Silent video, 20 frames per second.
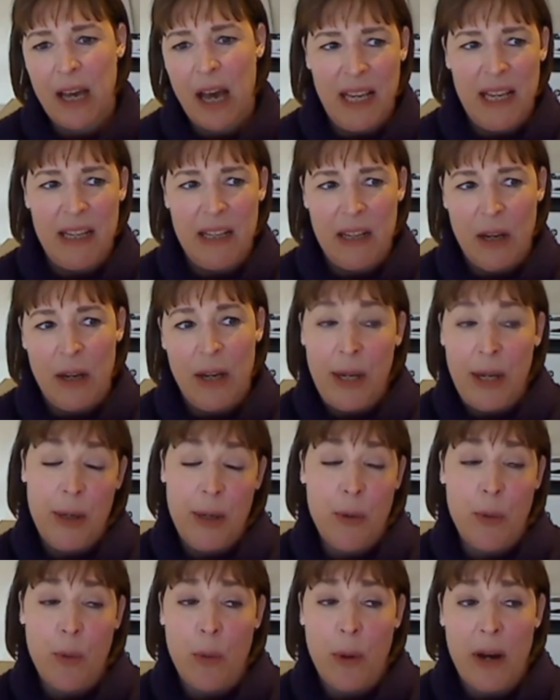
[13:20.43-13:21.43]
It
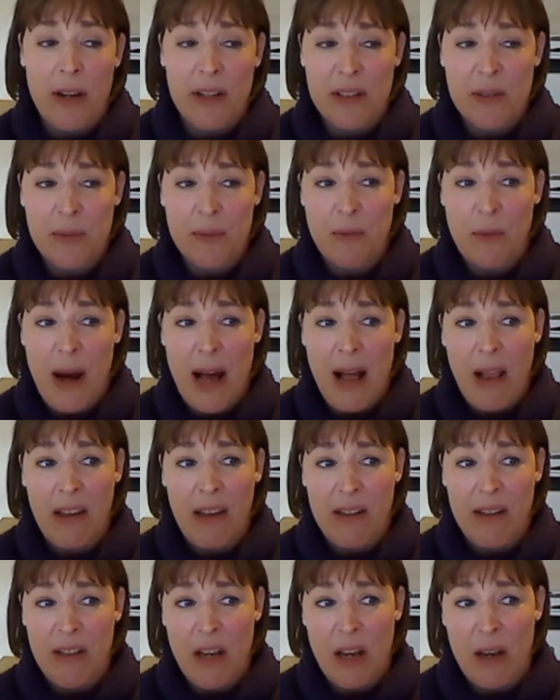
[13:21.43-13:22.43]
all works well,
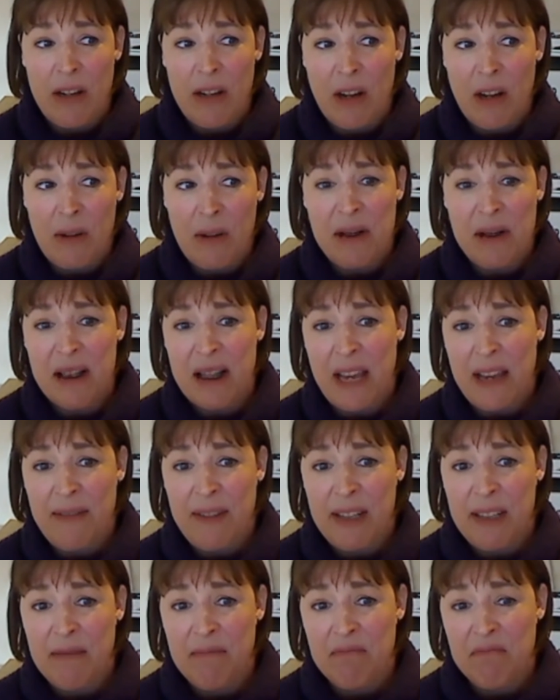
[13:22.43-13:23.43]
and I'm
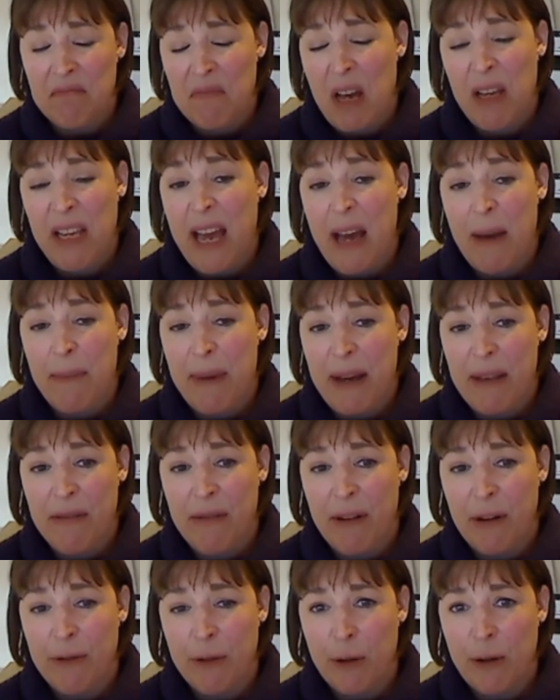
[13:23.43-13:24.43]
saving
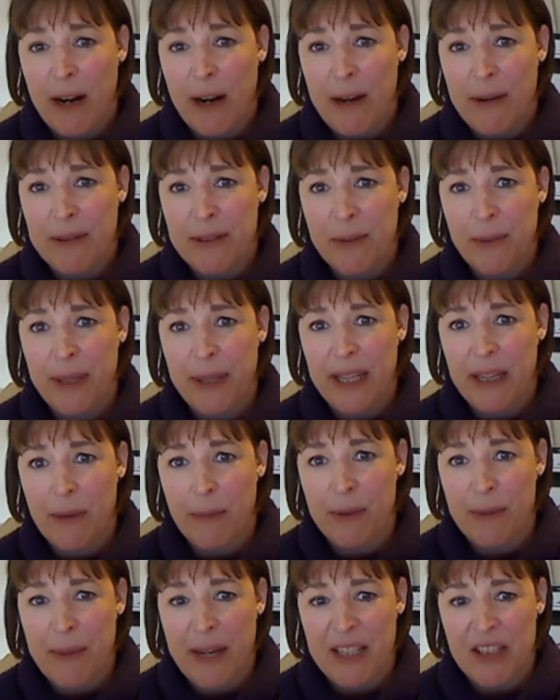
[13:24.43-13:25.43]
about 3 or 4 hours a week, I
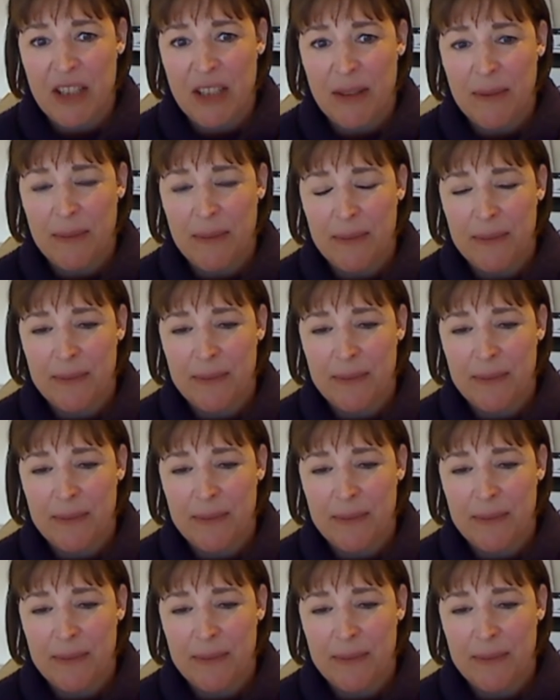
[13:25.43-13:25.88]
would imagine.